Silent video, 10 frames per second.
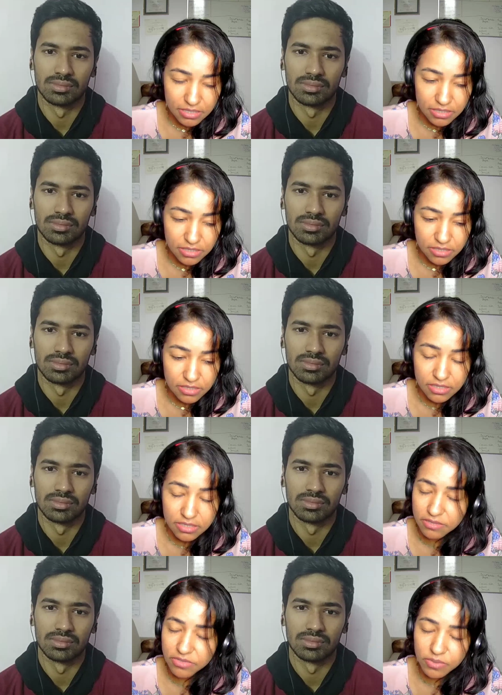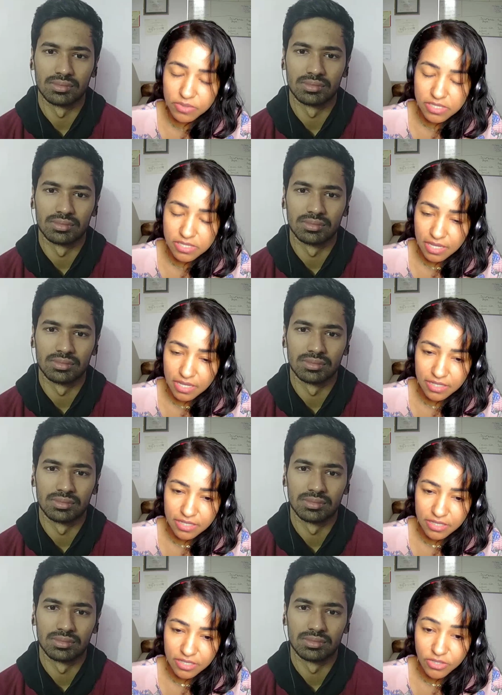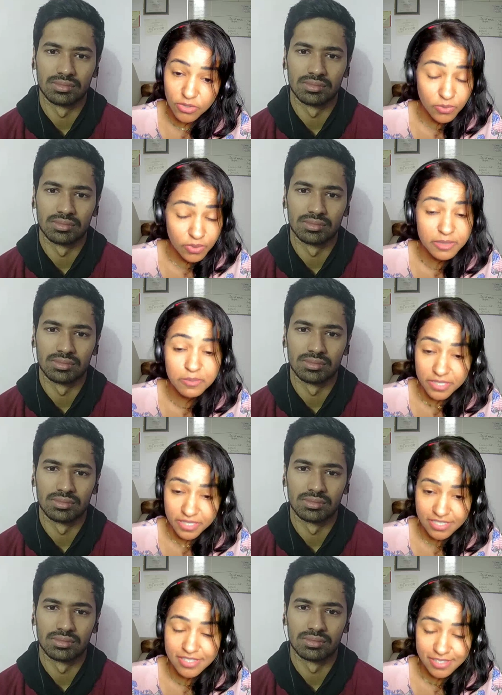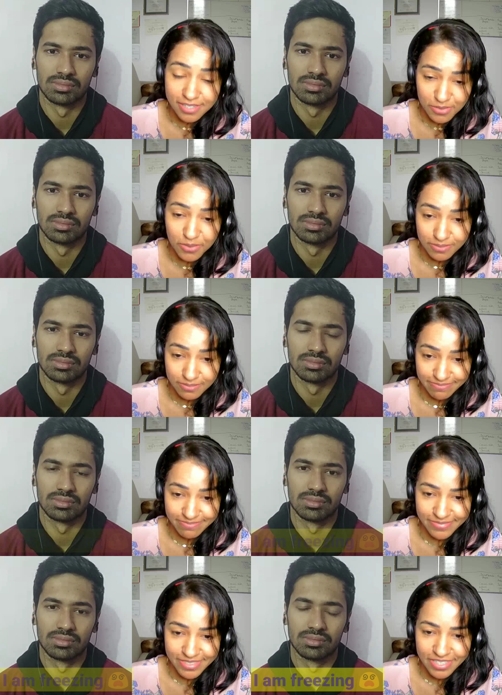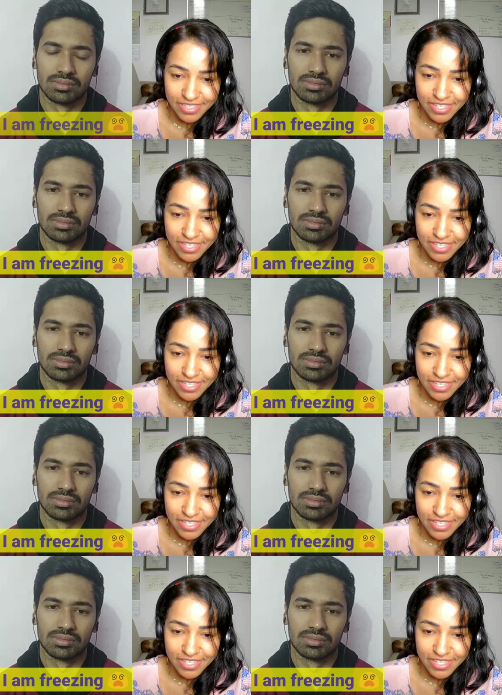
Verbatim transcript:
Speaker 1: At the end, the interviewer said you are a big zero.